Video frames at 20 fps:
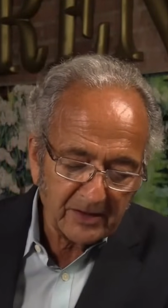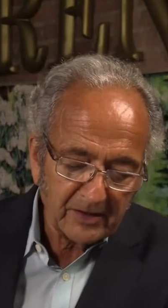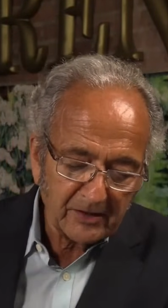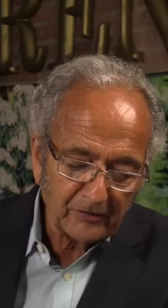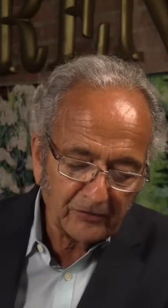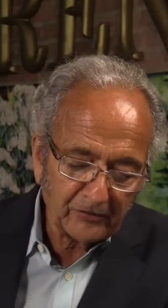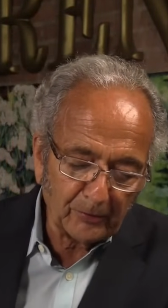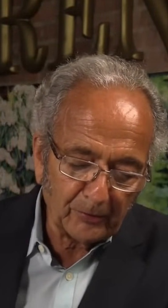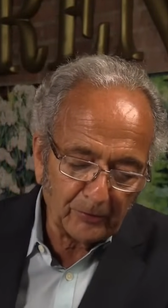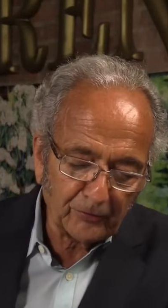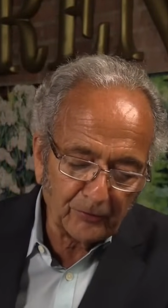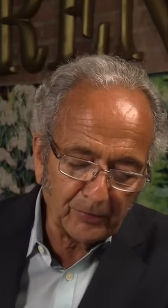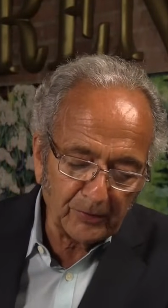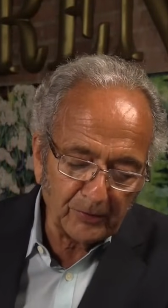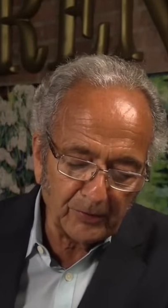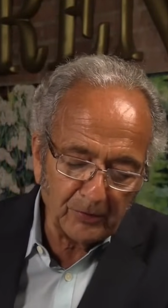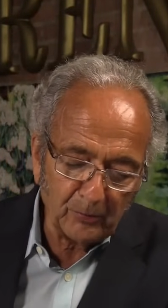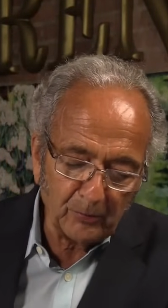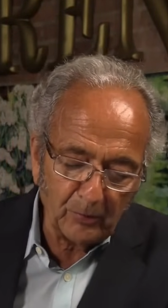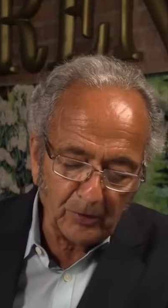So it's
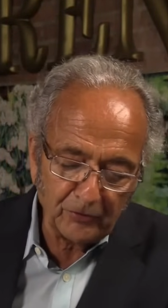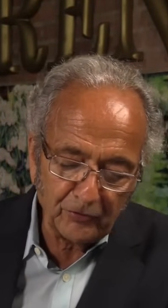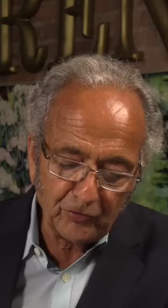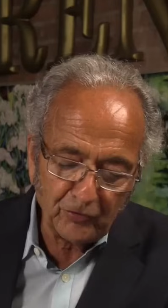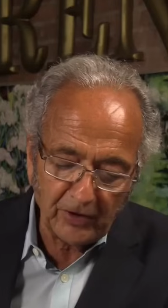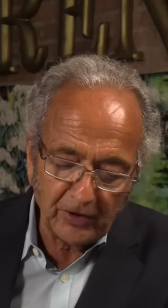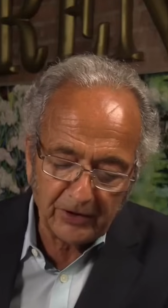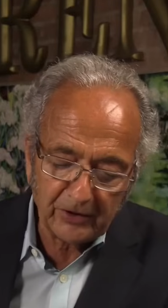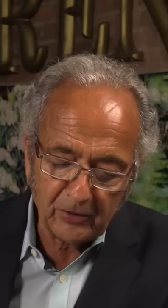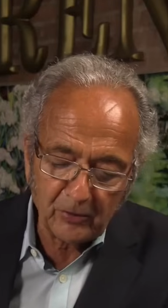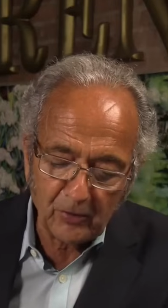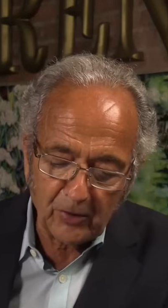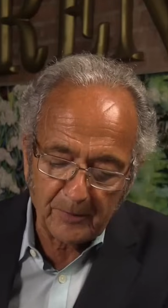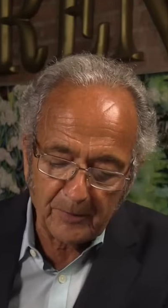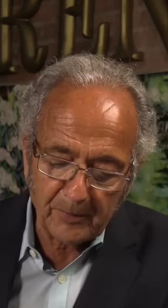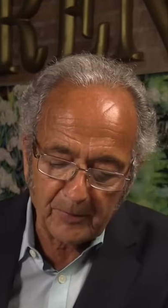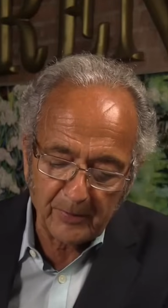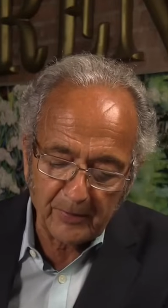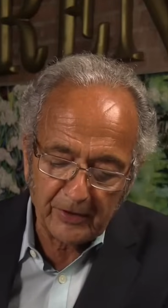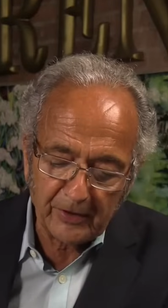really one giant
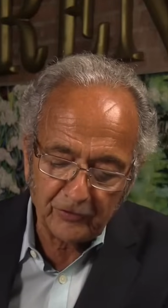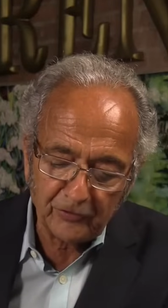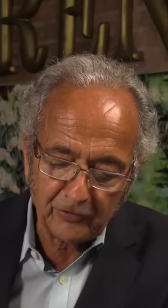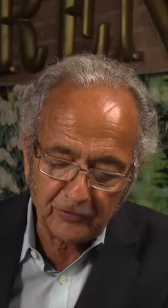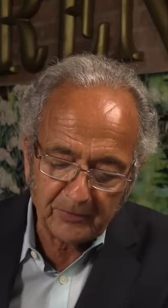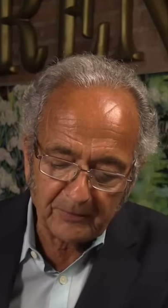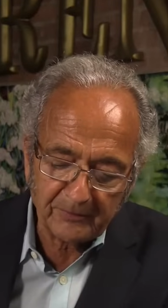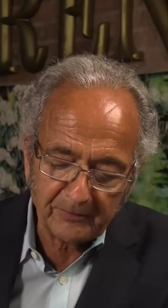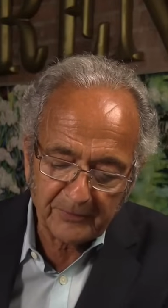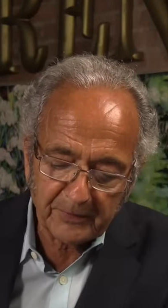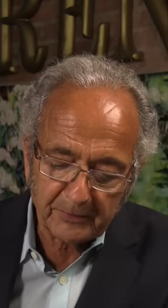corporation,